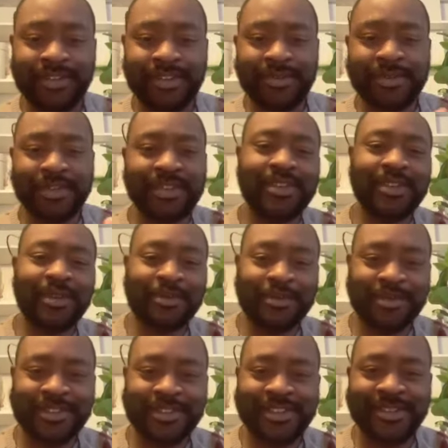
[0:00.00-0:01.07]
especially the
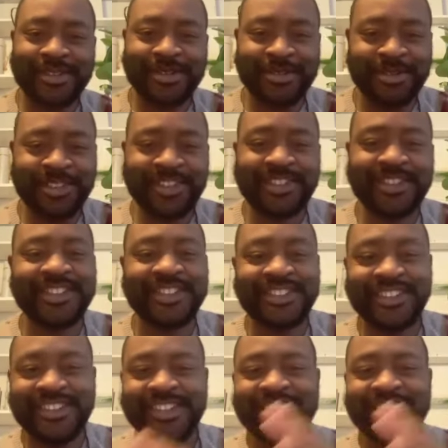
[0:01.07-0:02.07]
first 2 years.